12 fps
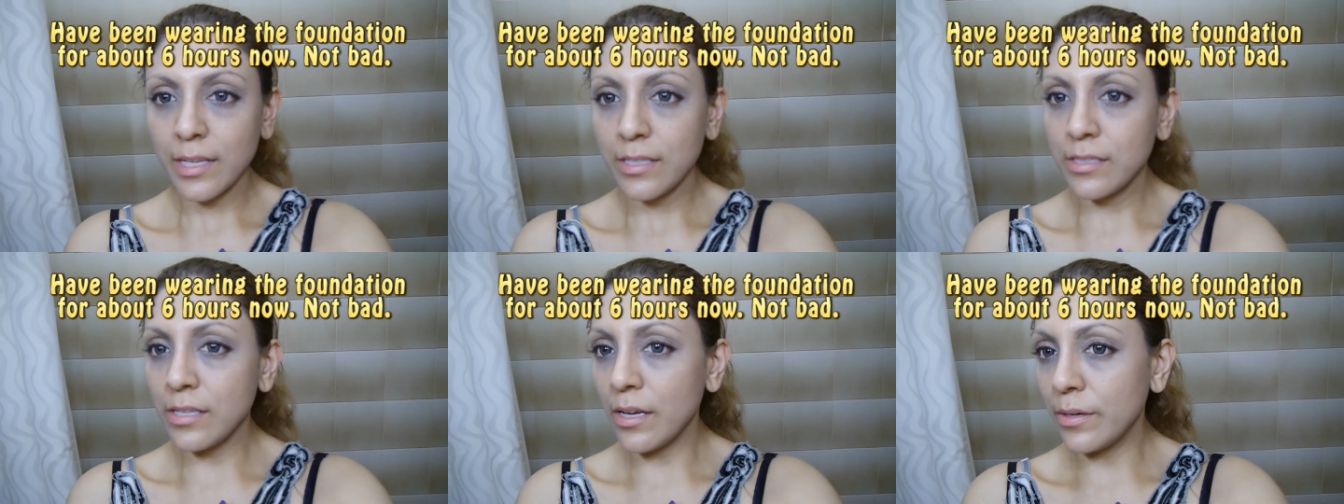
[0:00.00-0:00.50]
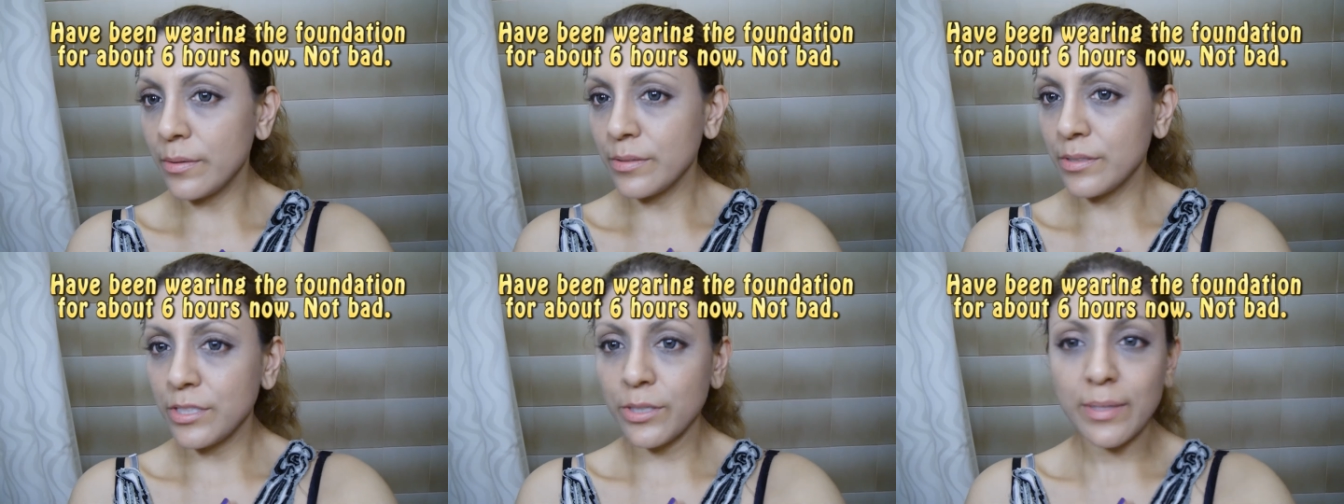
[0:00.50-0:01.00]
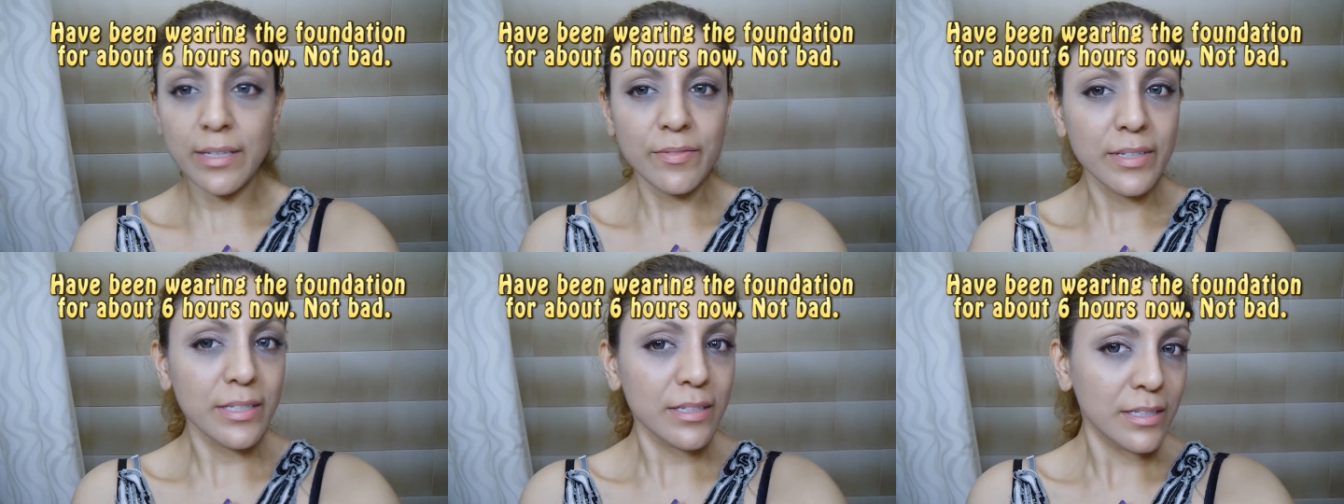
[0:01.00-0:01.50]
So do
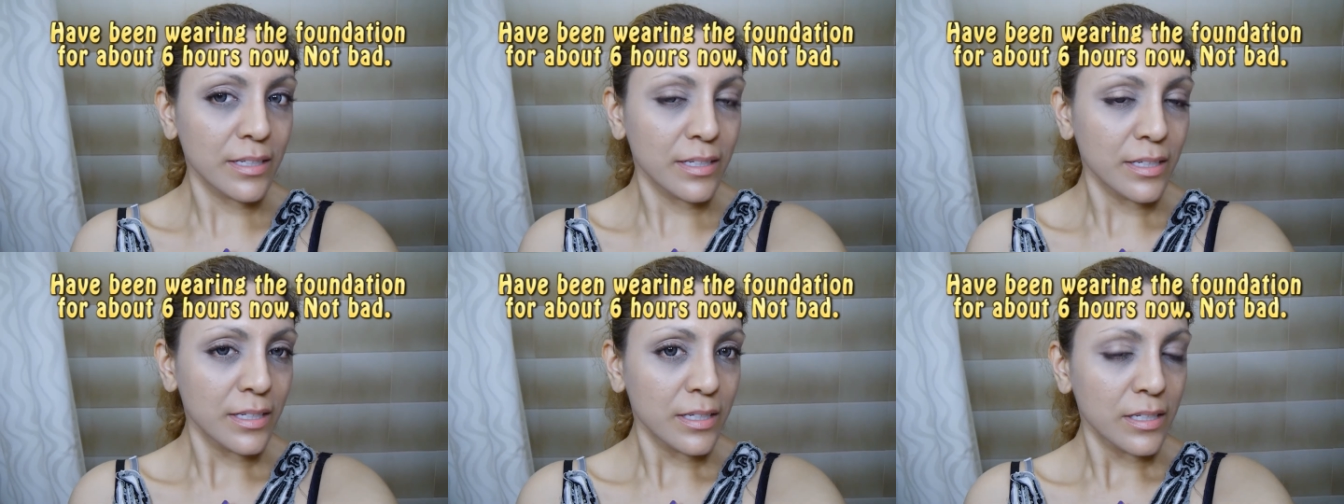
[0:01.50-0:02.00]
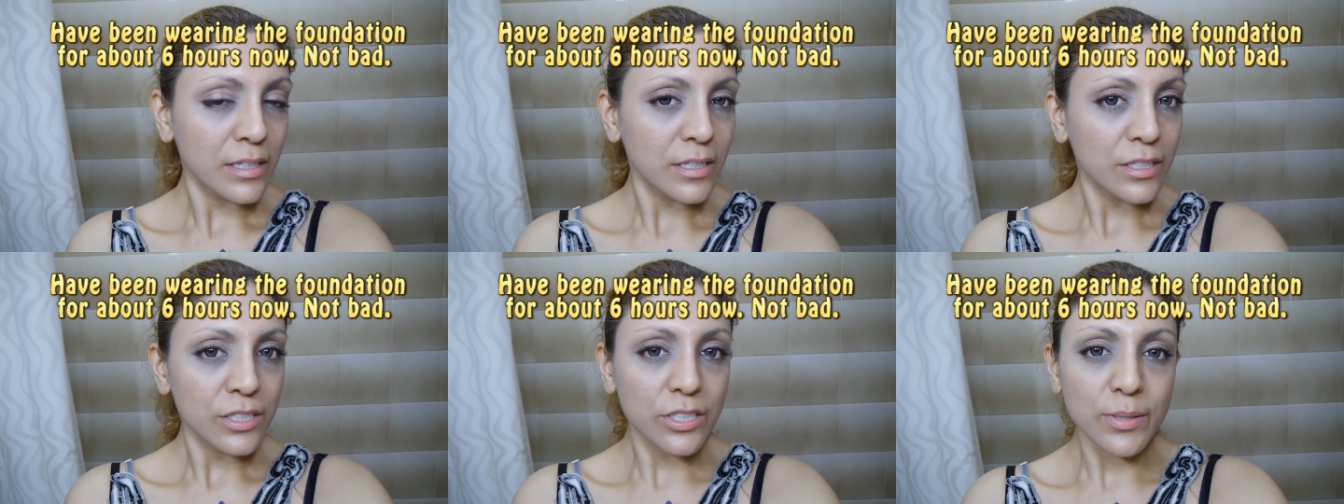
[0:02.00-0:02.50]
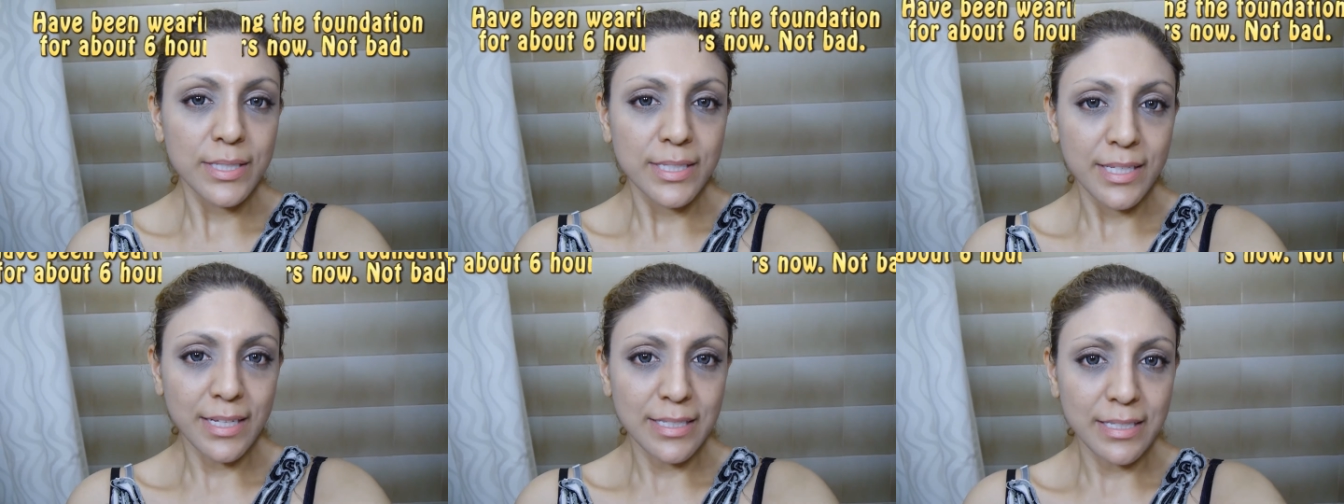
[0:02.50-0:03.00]
you see a